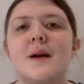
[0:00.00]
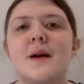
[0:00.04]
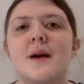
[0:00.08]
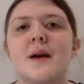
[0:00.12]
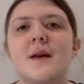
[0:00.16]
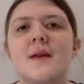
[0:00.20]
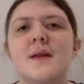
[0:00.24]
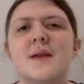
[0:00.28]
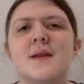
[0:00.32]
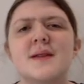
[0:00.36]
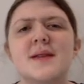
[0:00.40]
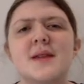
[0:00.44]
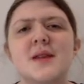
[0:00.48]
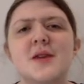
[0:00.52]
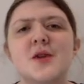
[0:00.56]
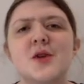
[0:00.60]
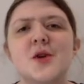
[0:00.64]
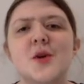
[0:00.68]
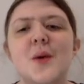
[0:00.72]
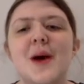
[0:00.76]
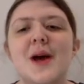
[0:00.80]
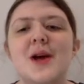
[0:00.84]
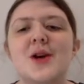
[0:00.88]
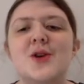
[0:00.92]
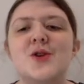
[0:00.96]
The
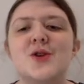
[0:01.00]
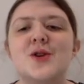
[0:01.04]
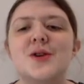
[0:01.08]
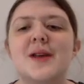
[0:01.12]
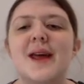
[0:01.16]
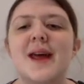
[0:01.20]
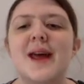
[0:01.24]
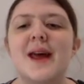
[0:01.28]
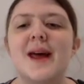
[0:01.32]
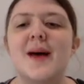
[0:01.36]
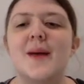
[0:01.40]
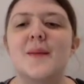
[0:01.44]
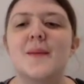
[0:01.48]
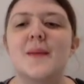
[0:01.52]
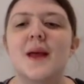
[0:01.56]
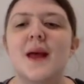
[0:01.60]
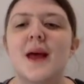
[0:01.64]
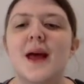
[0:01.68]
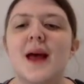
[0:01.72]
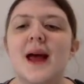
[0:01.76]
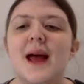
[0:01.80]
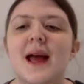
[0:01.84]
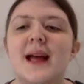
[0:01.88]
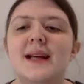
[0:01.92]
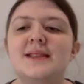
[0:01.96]
situation here
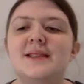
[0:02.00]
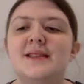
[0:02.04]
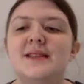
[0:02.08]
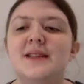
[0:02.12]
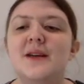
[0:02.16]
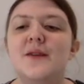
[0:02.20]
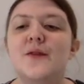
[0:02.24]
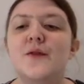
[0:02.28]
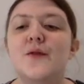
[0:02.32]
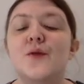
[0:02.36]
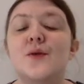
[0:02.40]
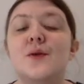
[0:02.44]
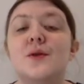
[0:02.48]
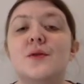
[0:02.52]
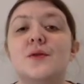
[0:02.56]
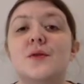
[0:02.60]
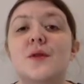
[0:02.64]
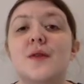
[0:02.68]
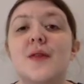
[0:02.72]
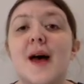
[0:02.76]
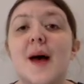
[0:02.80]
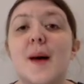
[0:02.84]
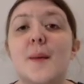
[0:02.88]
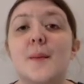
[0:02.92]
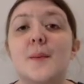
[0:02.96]
is different to
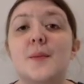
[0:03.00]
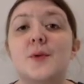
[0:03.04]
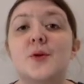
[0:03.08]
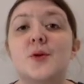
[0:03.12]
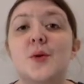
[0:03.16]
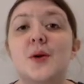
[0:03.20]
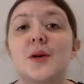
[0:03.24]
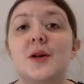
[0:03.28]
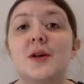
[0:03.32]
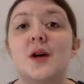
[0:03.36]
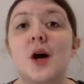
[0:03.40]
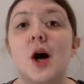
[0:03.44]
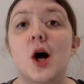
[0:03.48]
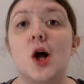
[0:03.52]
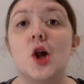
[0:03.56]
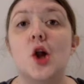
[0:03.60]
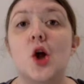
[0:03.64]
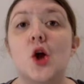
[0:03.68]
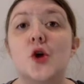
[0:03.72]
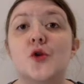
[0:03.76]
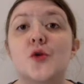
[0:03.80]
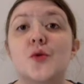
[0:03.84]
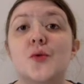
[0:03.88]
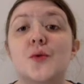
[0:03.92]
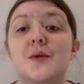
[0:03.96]
that between
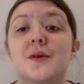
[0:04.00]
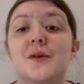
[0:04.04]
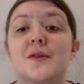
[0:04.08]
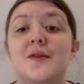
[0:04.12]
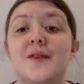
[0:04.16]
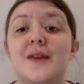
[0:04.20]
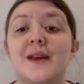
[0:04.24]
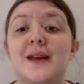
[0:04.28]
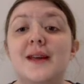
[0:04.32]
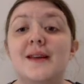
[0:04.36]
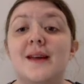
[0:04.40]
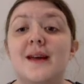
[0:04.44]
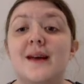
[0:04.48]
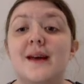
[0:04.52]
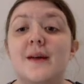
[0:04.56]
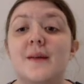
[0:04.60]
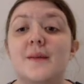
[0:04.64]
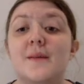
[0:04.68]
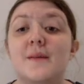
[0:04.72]
Carlotta and Davina.